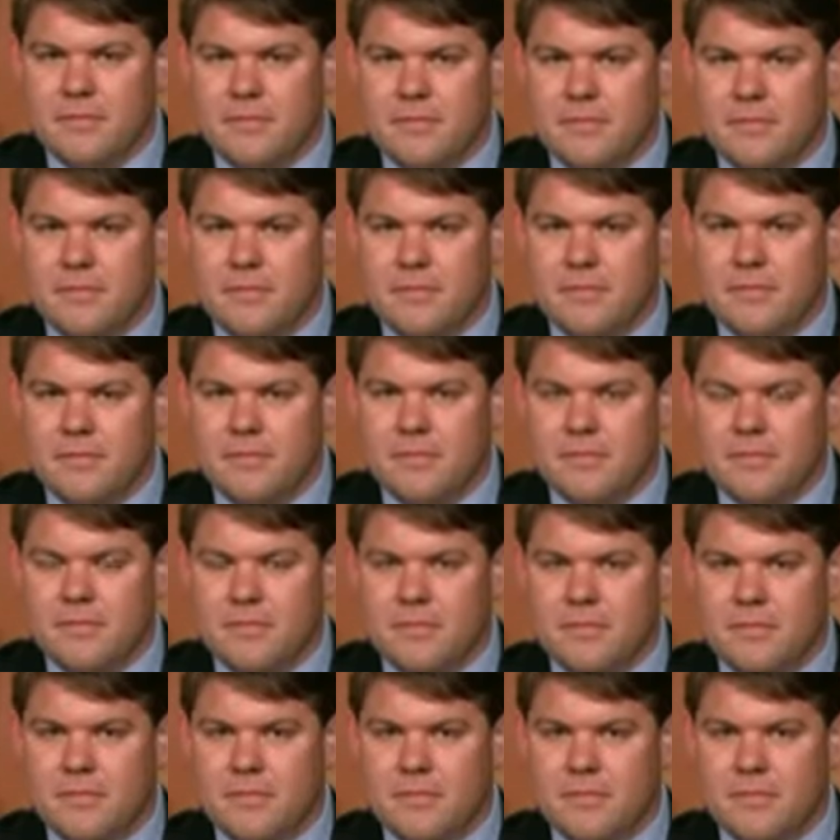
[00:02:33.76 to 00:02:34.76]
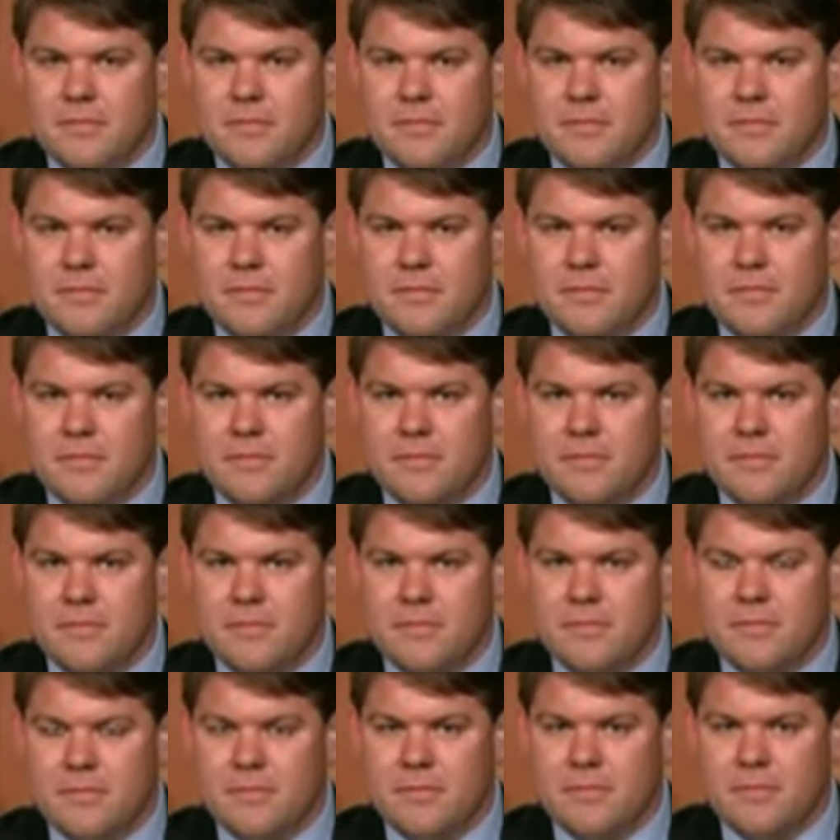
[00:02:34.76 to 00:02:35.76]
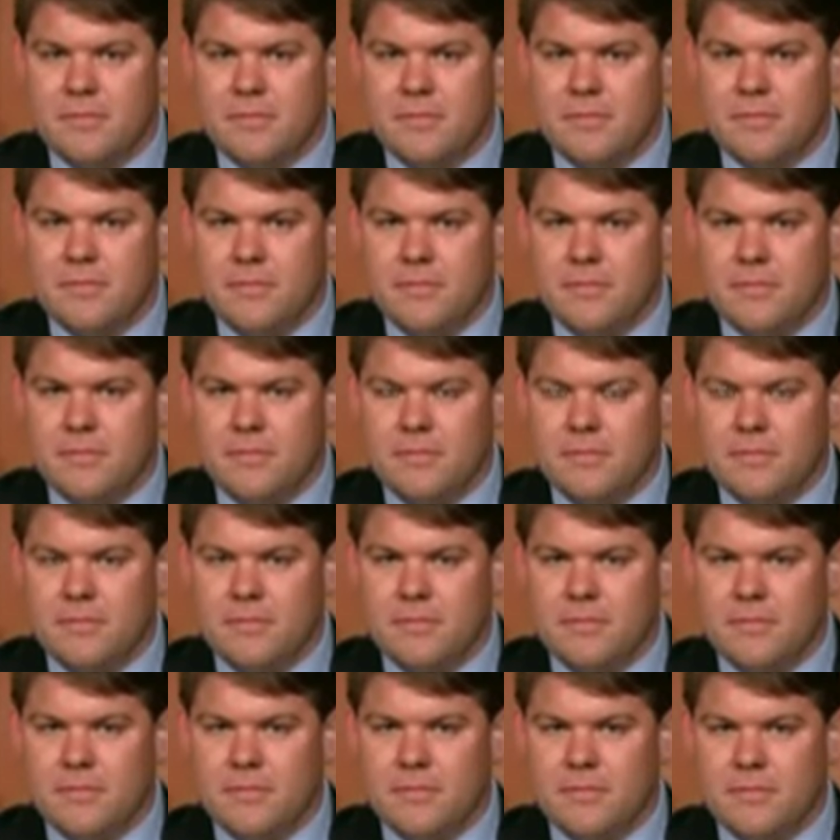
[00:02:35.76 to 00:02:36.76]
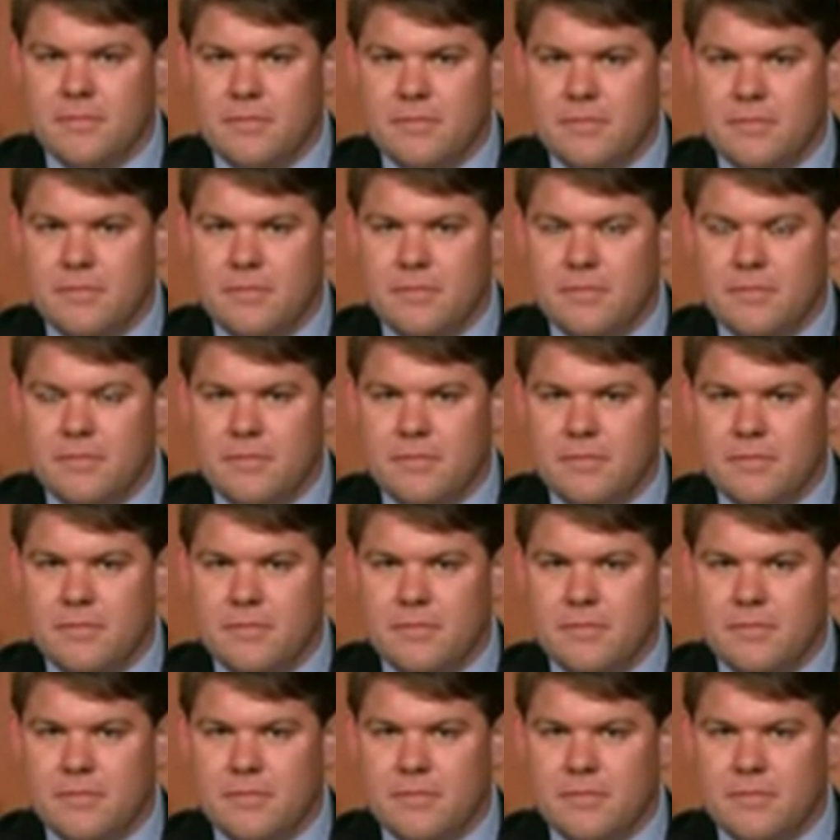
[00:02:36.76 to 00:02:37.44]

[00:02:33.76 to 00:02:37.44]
(not speaking)